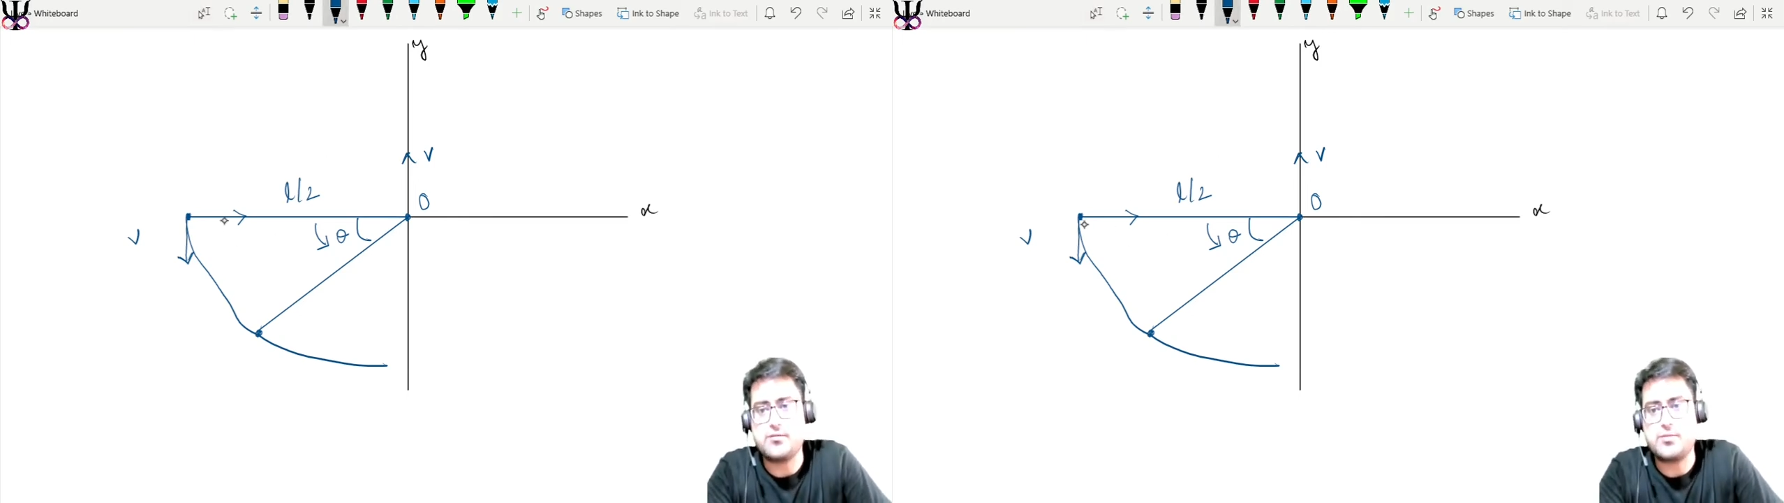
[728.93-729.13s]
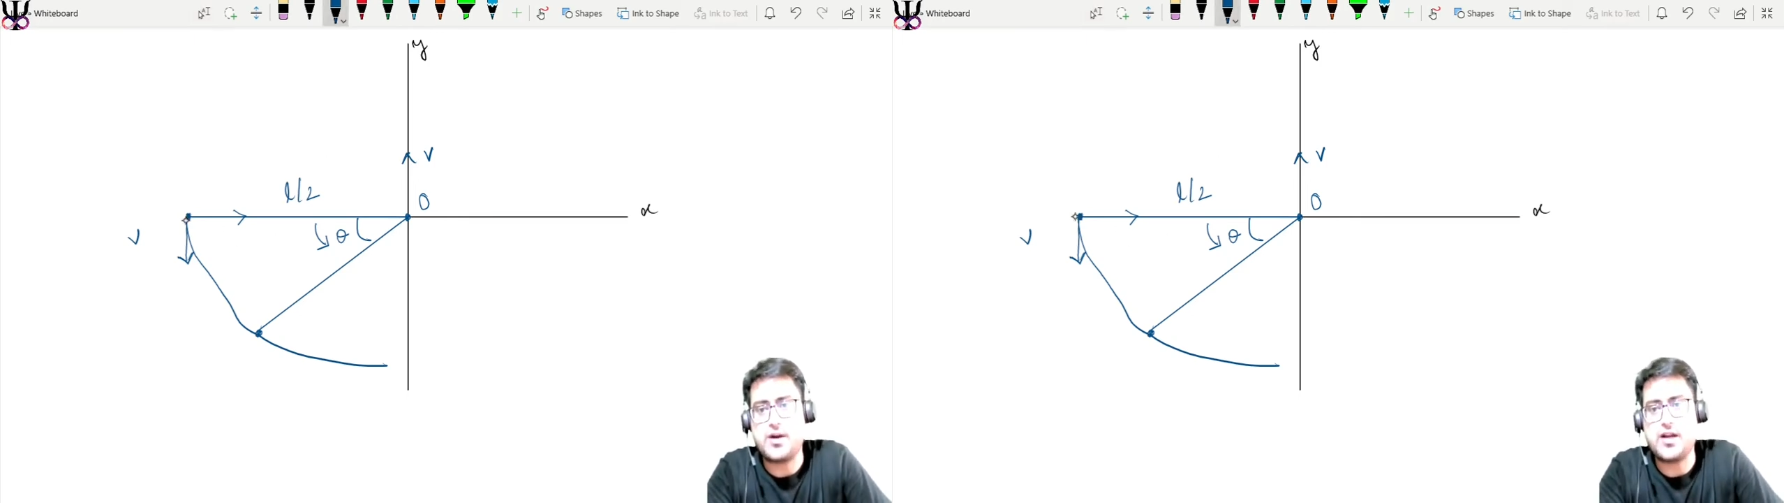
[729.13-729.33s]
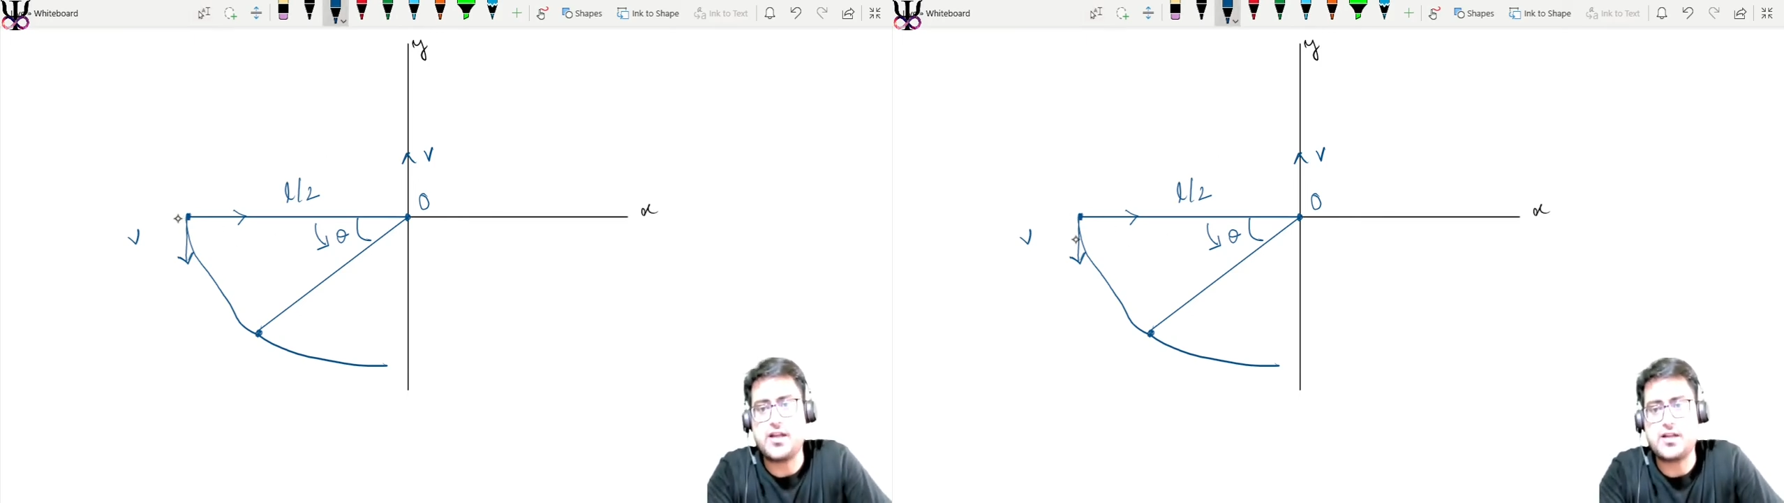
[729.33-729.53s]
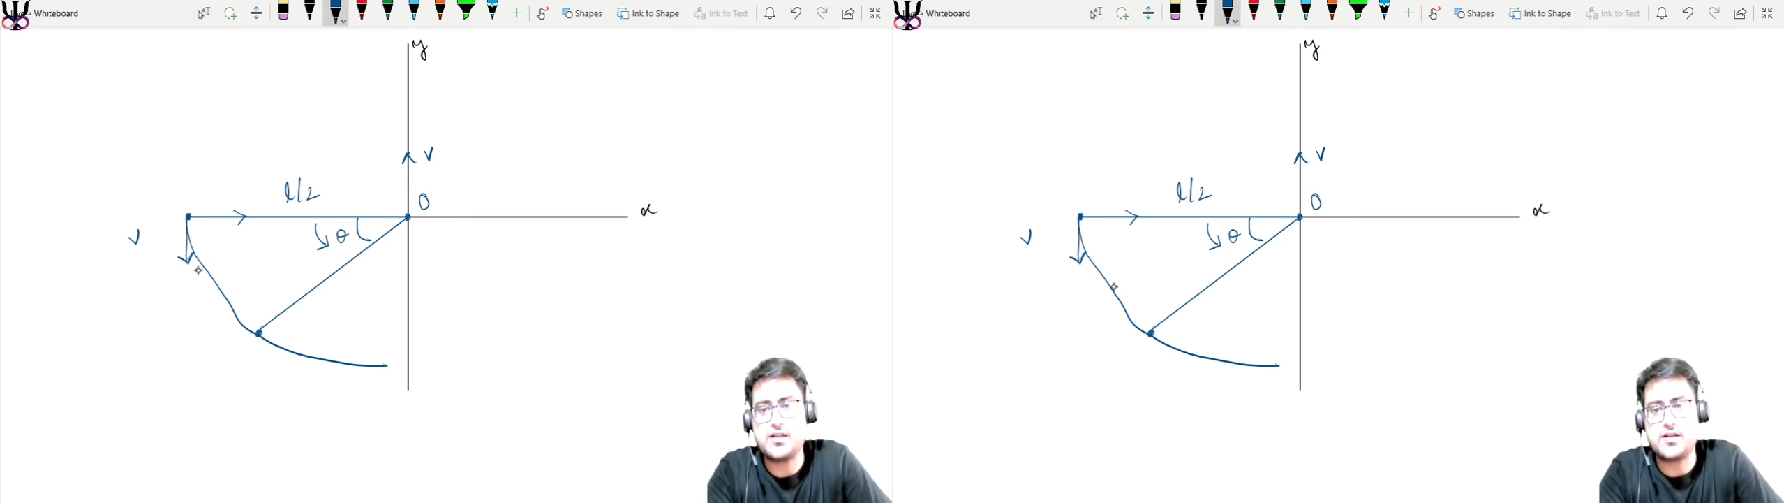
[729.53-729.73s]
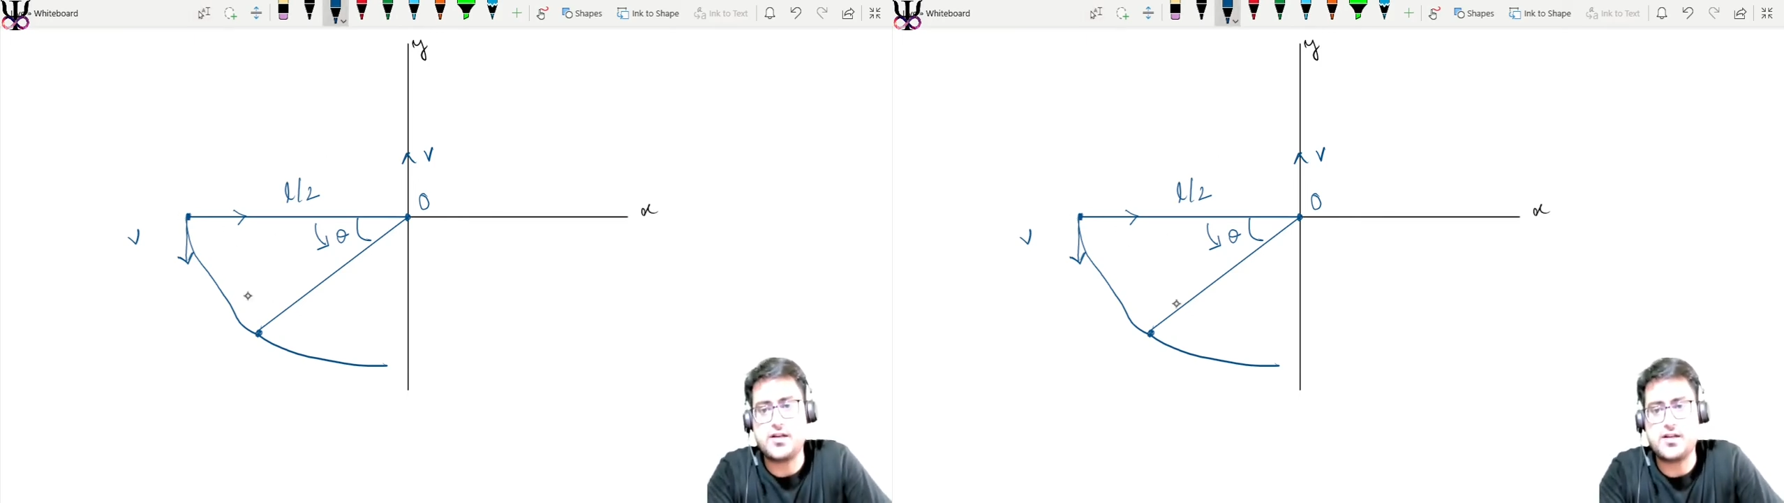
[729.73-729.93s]
the particle is
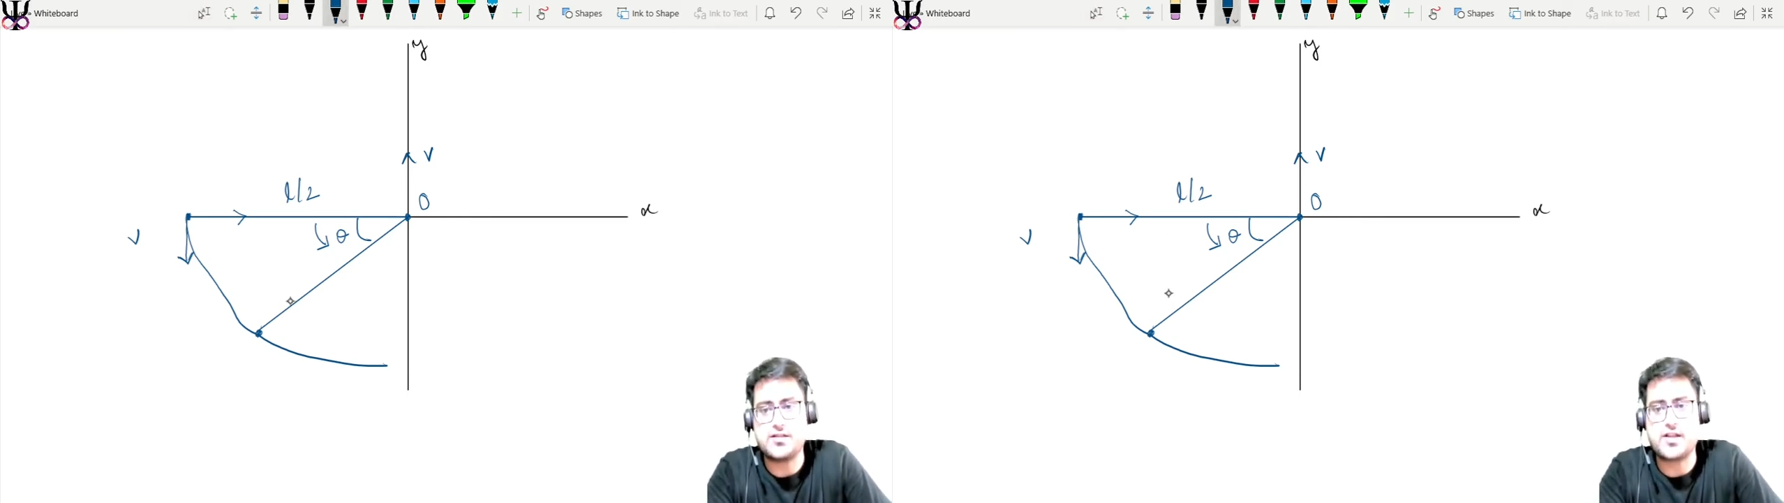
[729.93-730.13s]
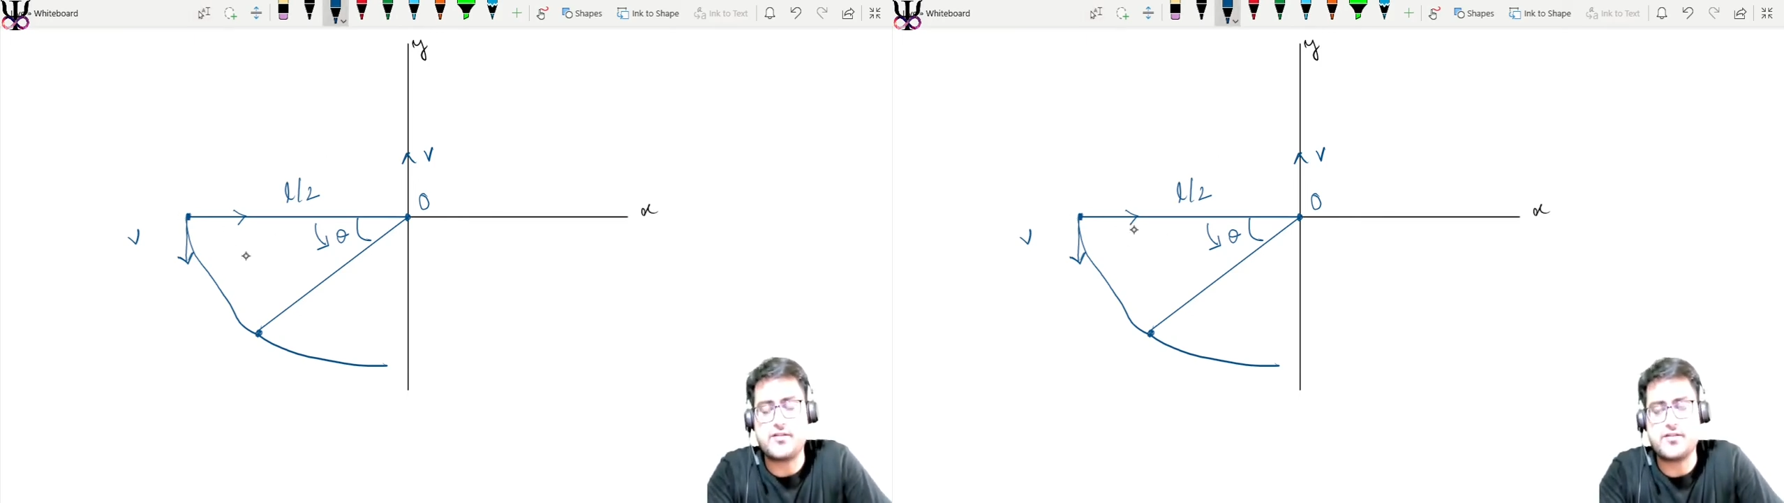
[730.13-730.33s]
going to describe